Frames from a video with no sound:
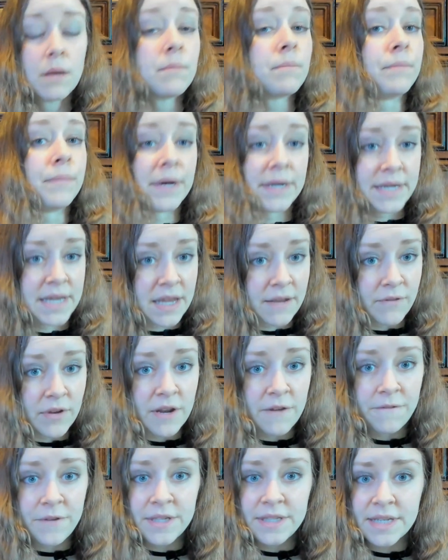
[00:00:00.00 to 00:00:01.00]
But even
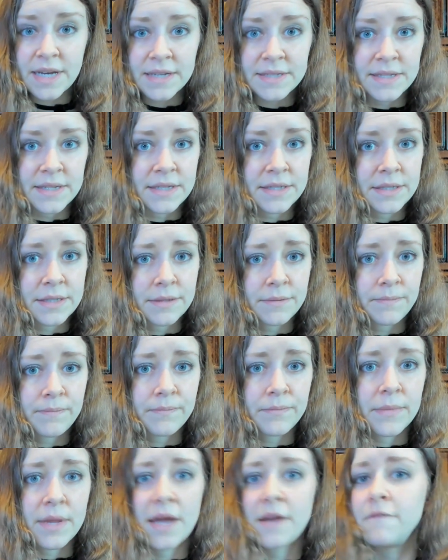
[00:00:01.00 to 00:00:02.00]
if it doesn't,
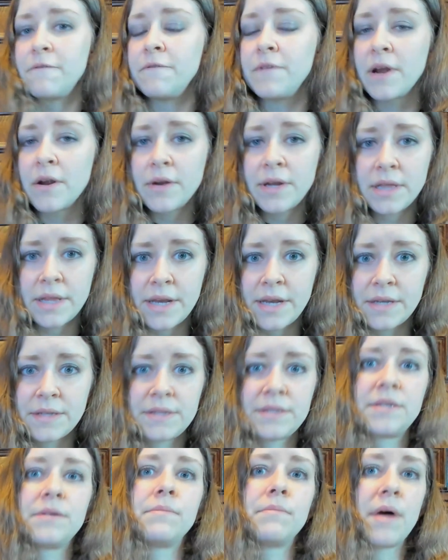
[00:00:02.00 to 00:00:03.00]
at very
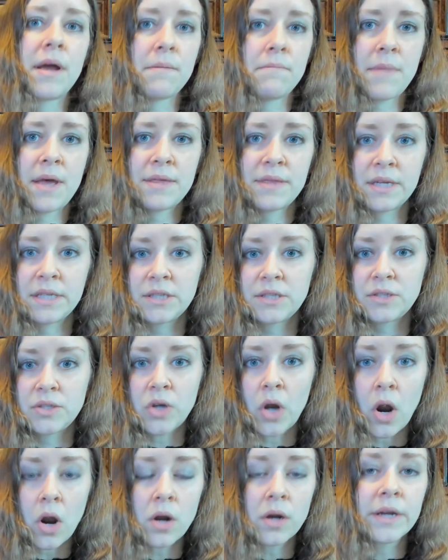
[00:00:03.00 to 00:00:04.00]
least, my methods
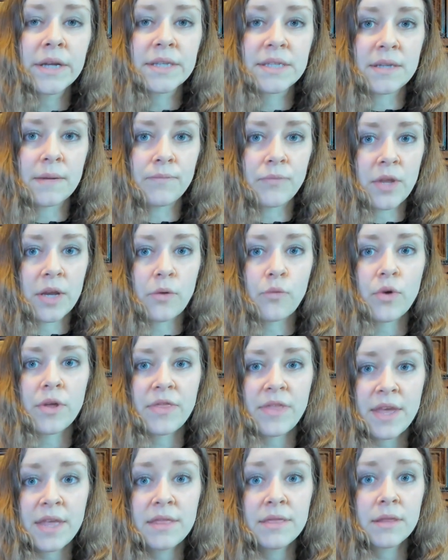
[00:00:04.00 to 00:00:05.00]
target something
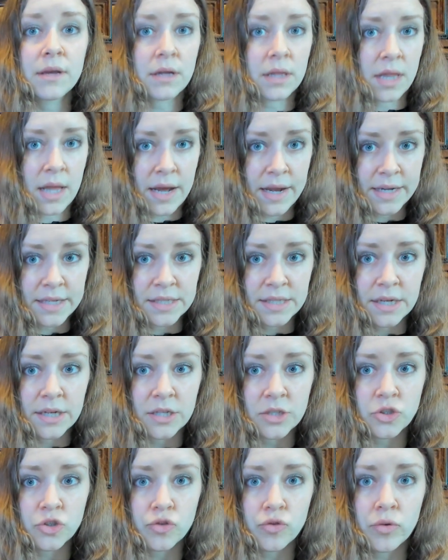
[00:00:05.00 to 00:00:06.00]
within the client's
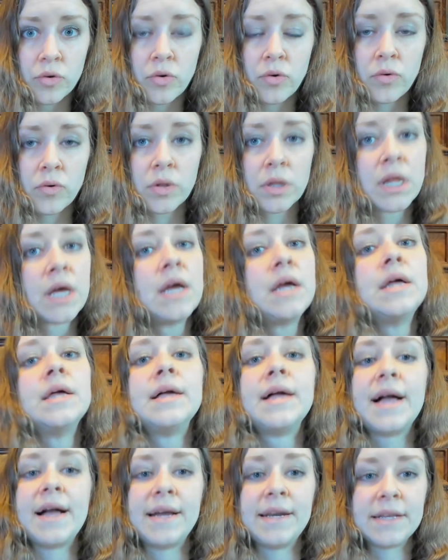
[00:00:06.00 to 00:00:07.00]
control,
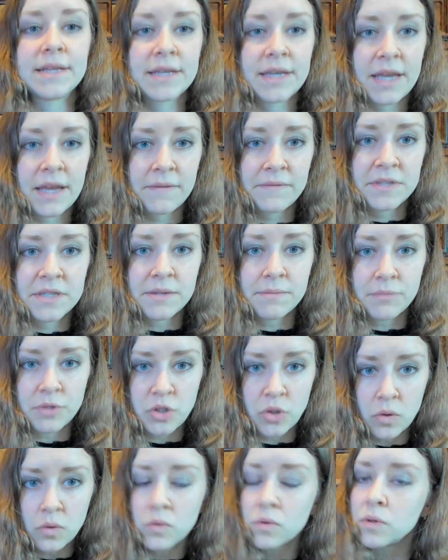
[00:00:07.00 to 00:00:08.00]
and it gives them
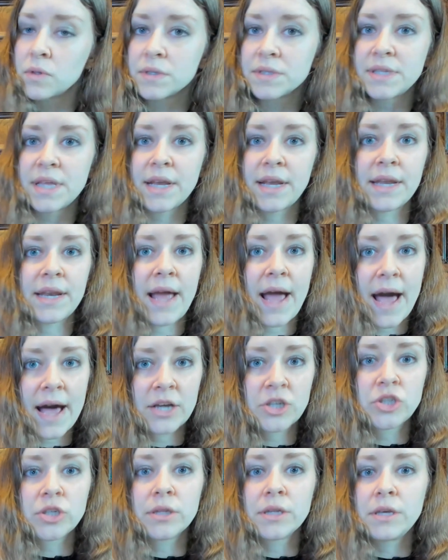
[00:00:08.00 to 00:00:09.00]
tools they can
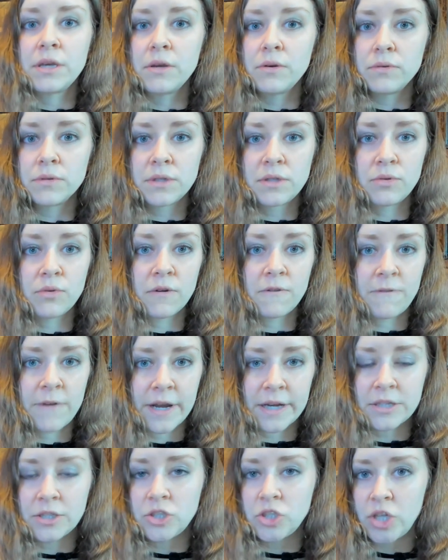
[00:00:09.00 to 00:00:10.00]
actually use to
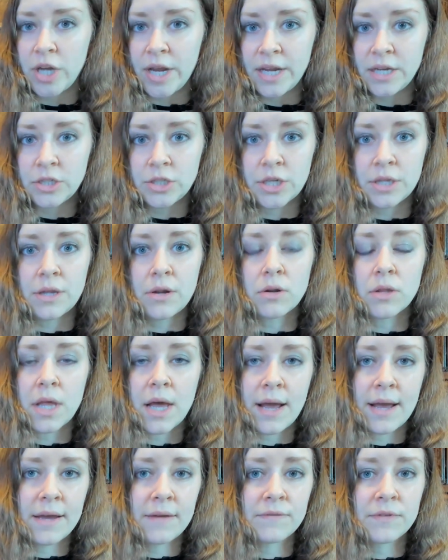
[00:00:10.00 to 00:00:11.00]
affect change in their
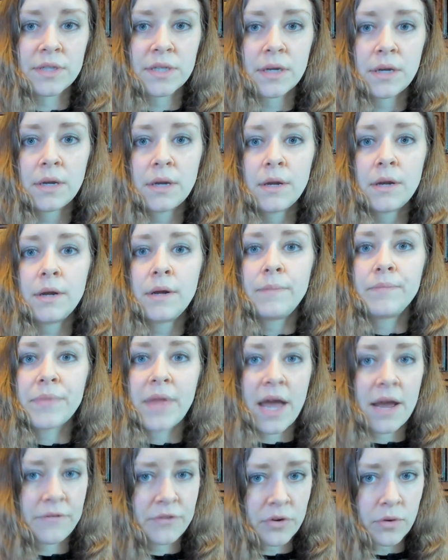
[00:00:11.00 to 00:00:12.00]
lives.
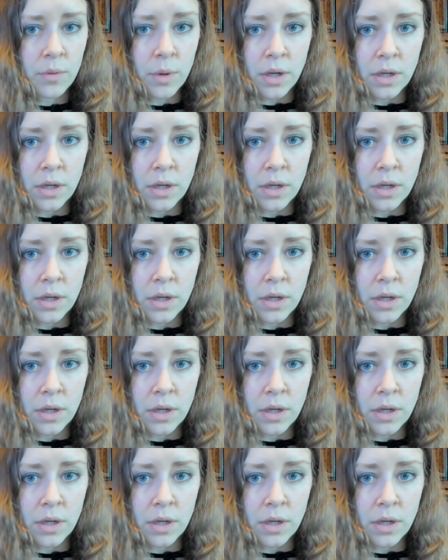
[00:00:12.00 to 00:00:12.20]
After